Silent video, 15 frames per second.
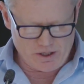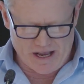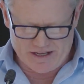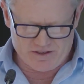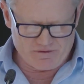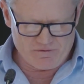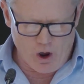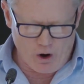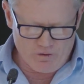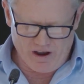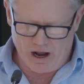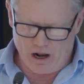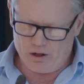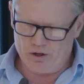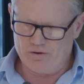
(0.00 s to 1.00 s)
of no
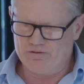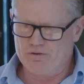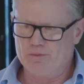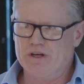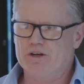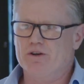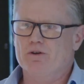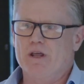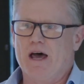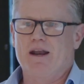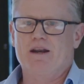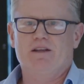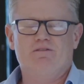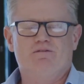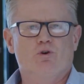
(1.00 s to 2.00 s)
value for me to do
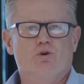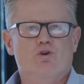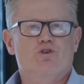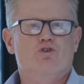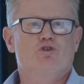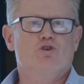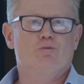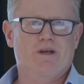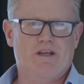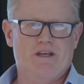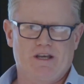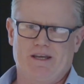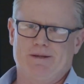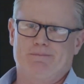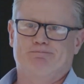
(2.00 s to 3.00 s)
that. If you're super
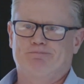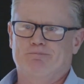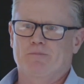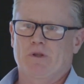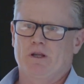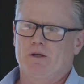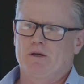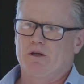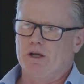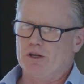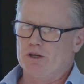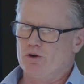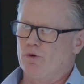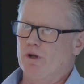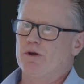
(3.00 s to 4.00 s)
keen and
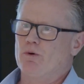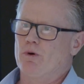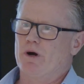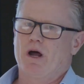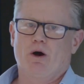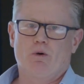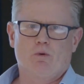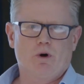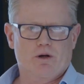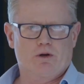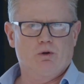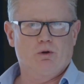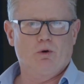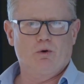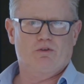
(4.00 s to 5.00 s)
you really want to know what
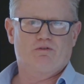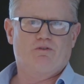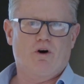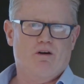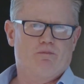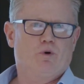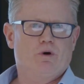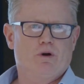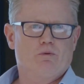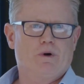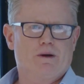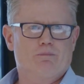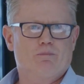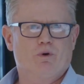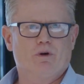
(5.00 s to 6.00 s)
clause
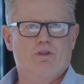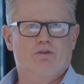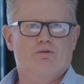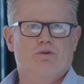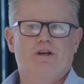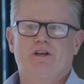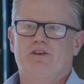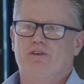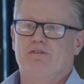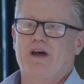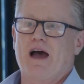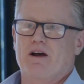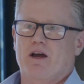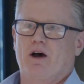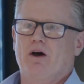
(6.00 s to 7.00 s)
5.1.3 is of
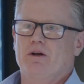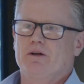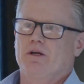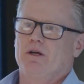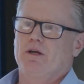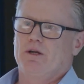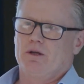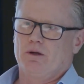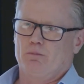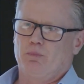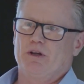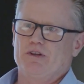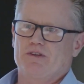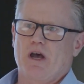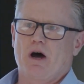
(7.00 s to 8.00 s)
our code,
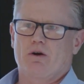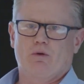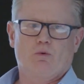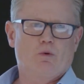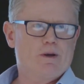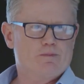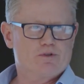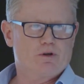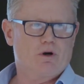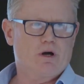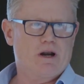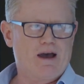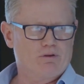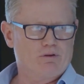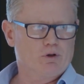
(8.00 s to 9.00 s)
please go onto the website,
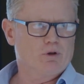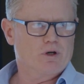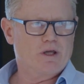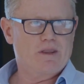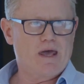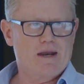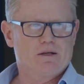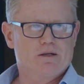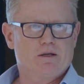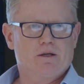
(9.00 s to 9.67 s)
have a look at that.